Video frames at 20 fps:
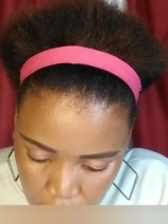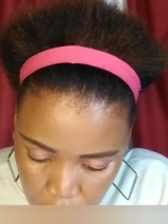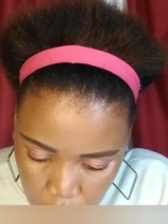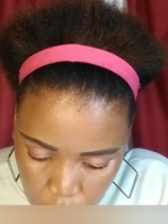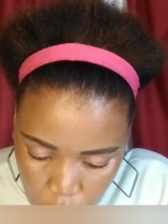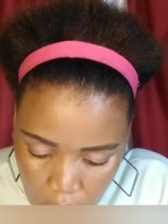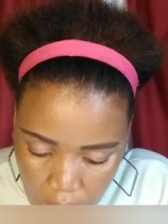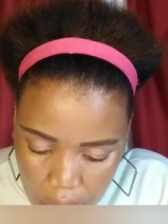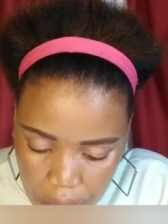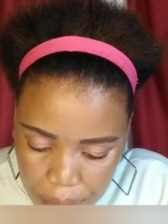
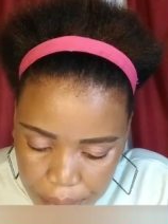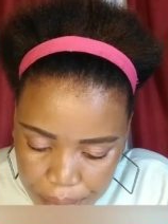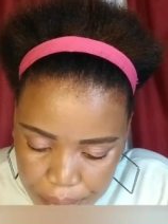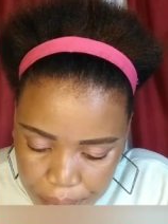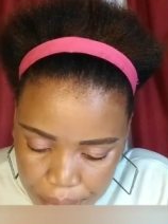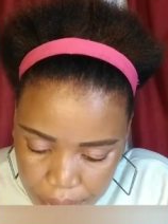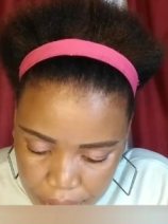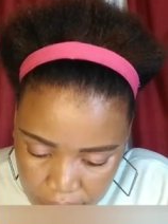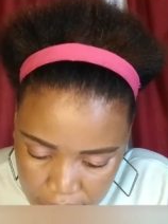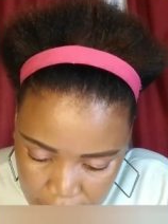you are a
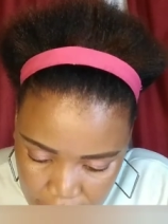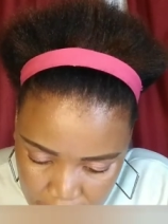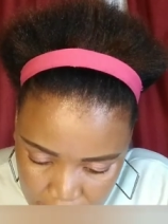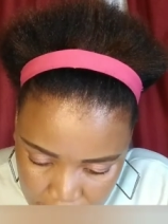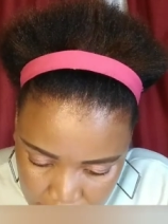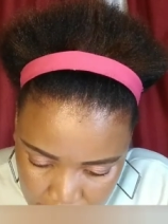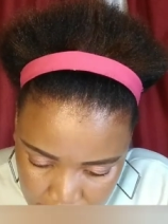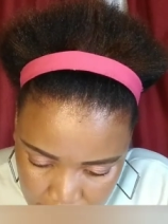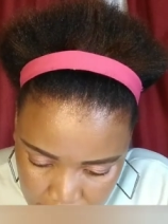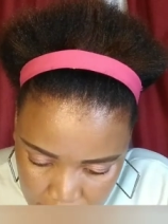
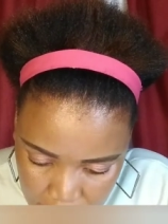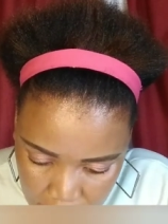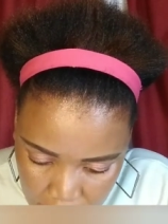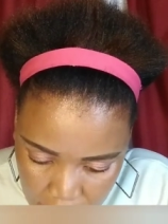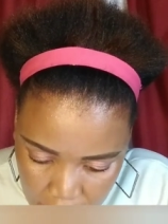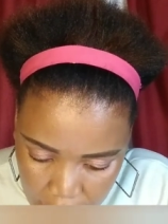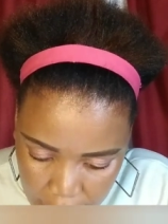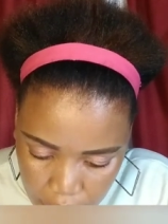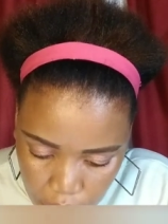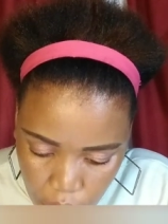president,
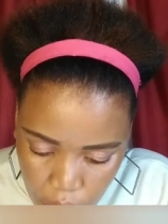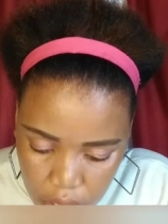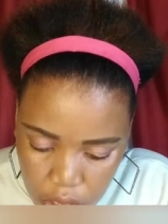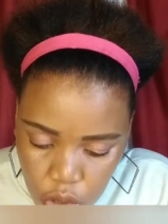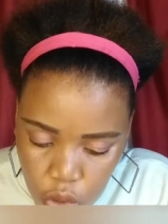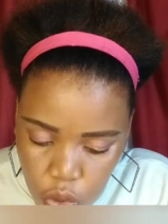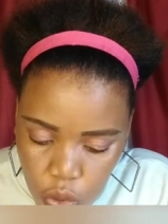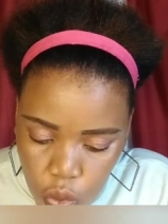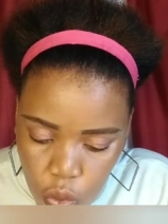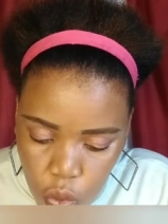and
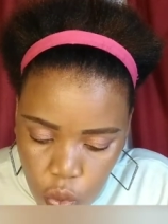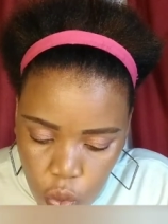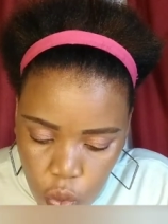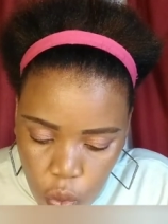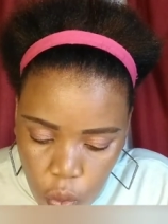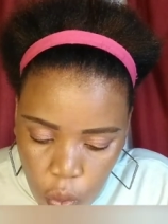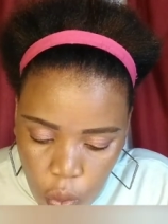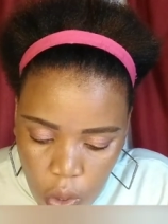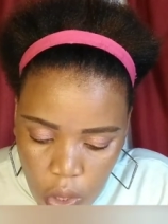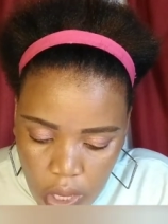what
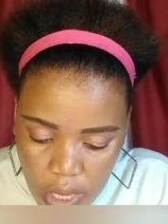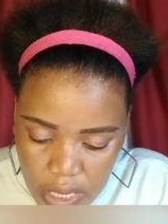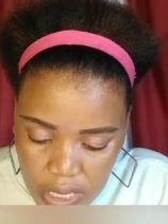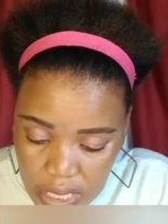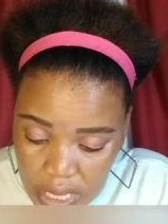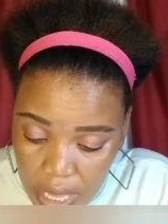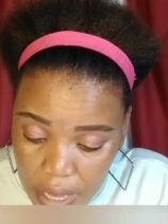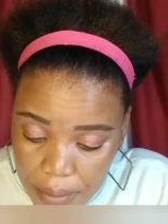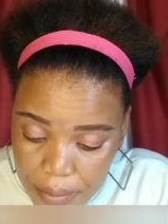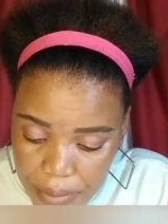you
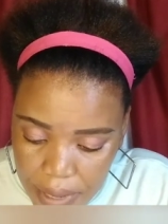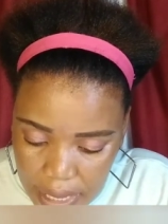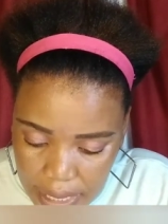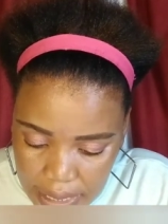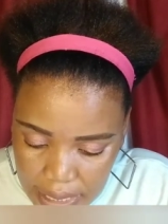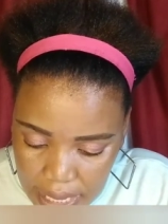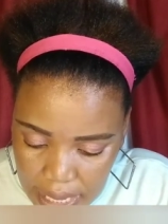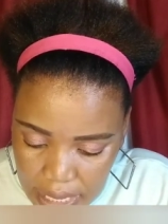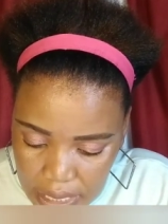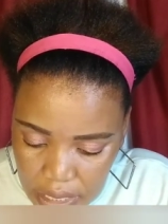say
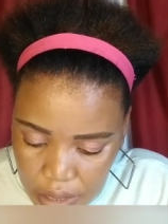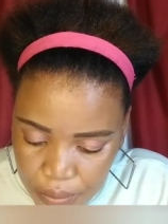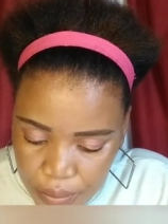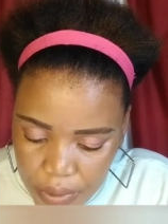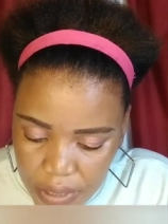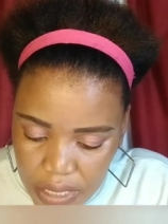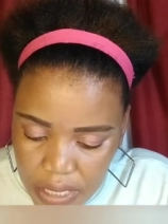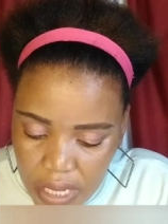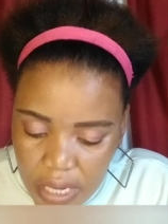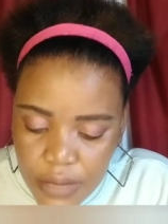matters.
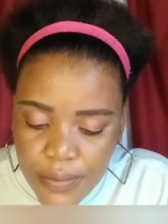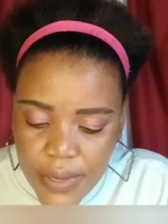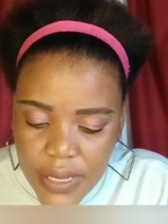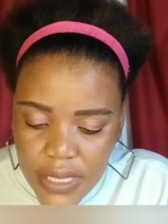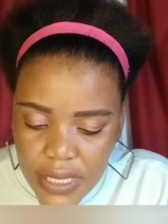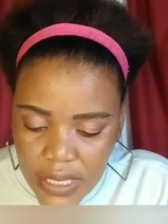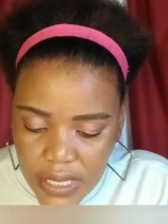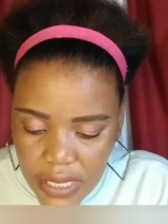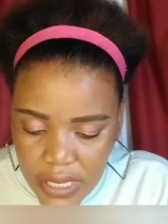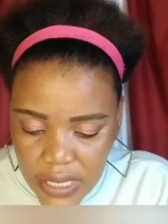President
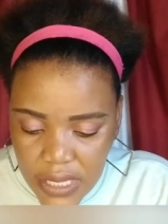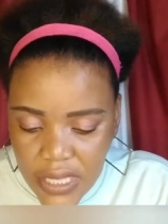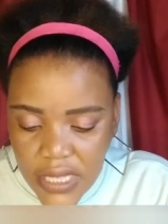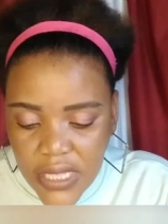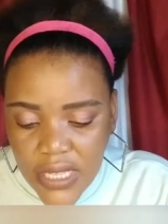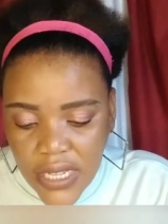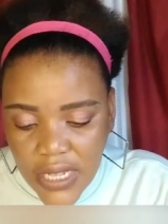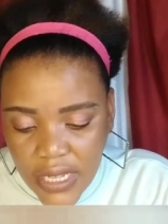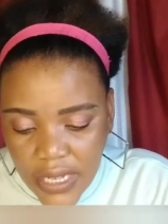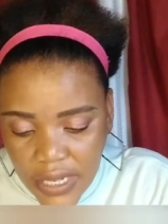Masisi is
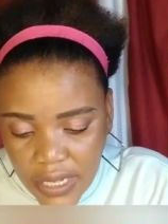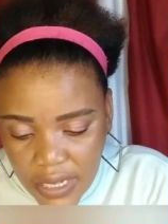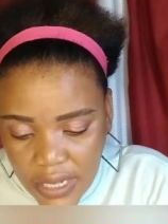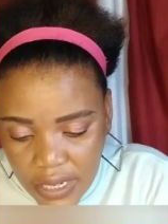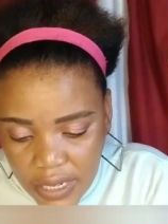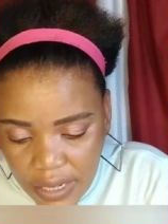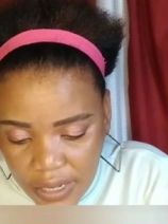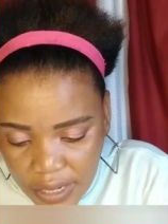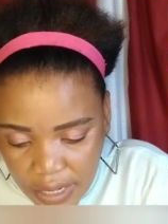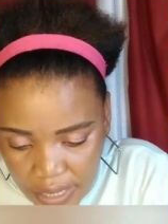the
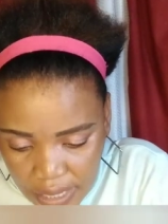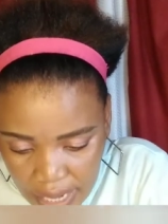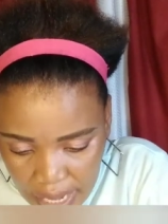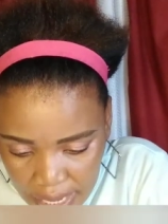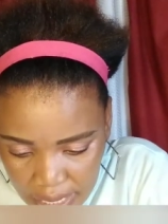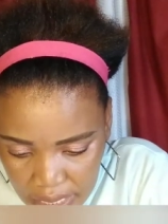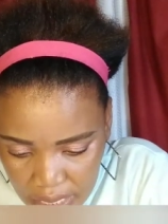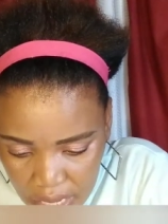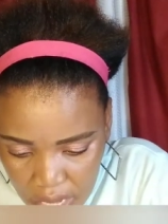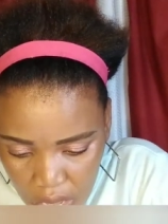
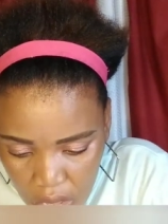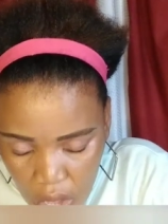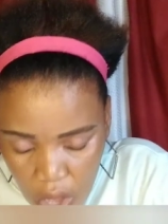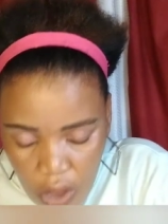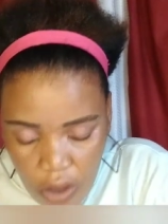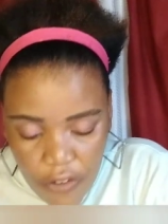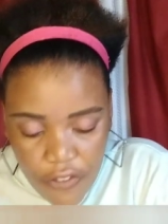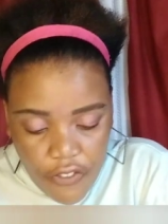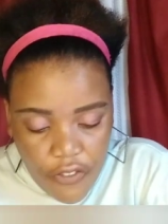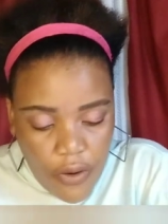great
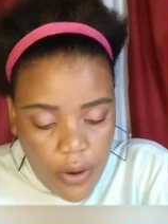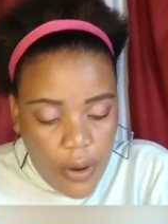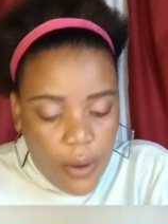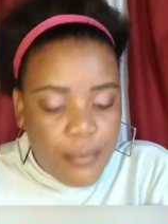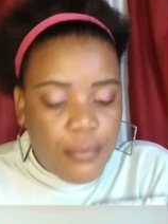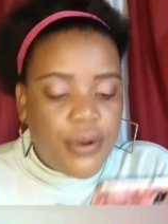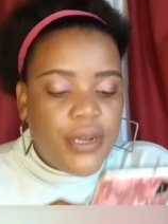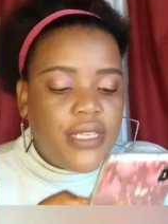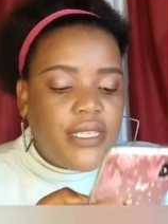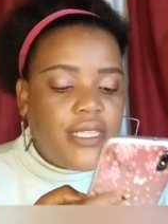for
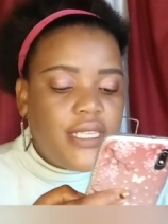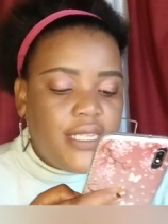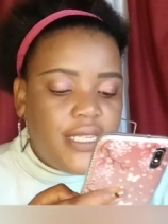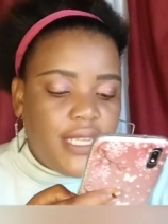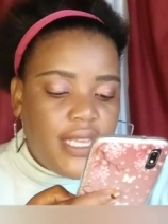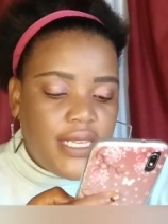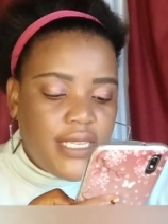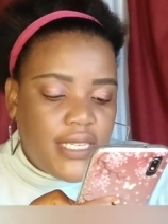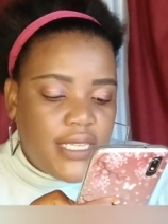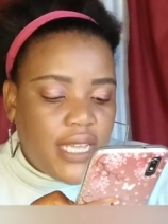
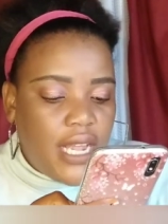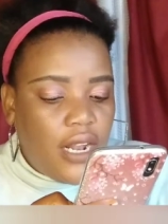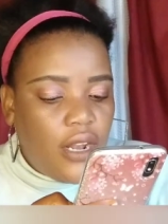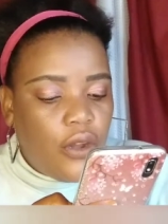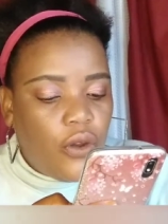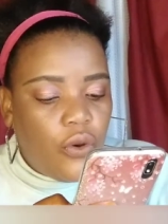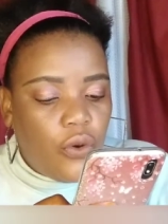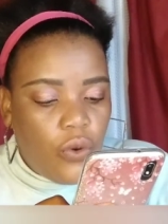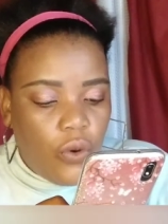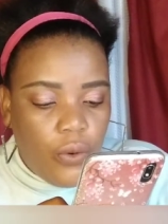
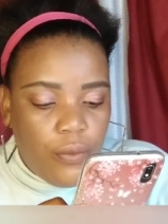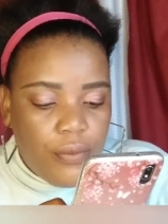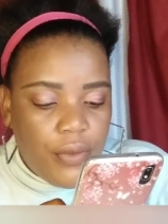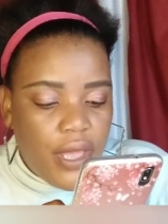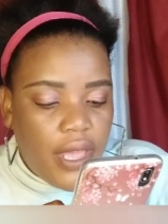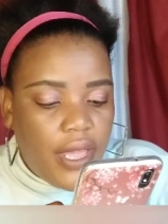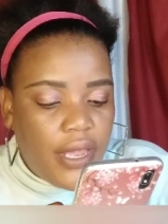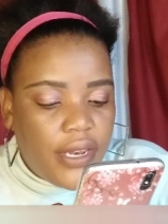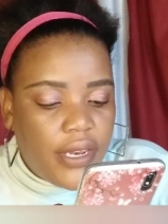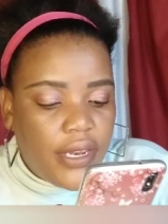presidential norm
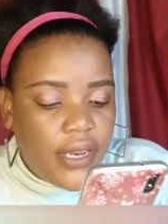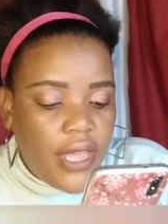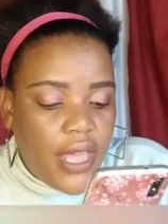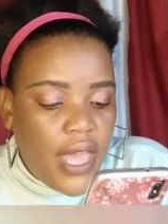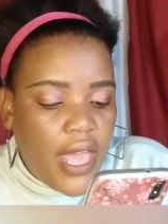and